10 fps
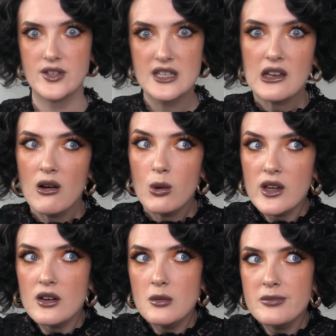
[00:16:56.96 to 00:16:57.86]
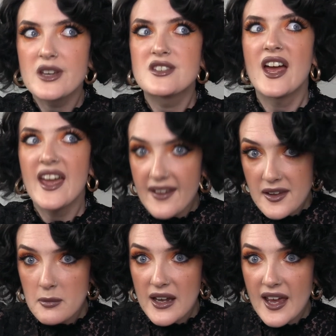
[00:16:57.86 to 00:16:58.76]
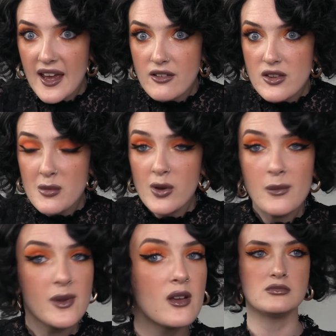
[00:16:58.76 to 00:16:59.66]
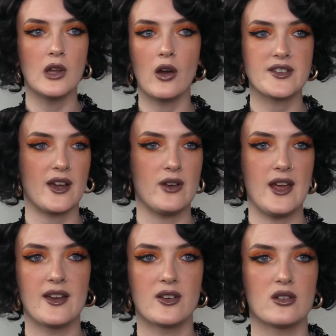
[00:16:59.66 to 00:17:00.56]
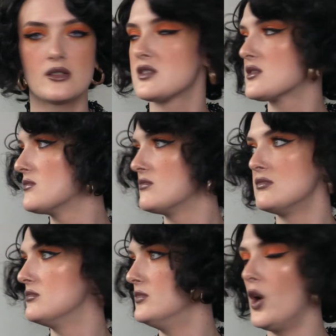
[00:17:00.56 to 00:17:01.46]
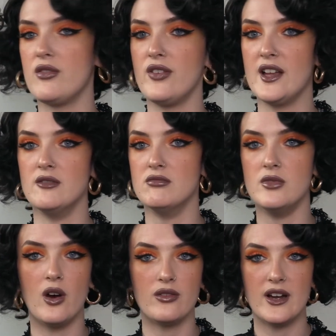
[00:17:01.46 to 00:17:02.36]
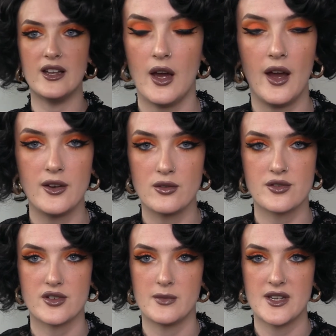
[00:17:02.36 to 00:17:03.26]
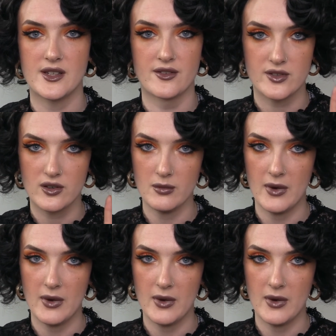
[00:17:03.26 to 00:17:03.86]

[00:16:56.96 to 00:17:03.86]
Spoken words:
got a wig on because I hate my hair at the moment. Lockdown haircuts. Not a fan. Not a fan. I don't trust myself to cut my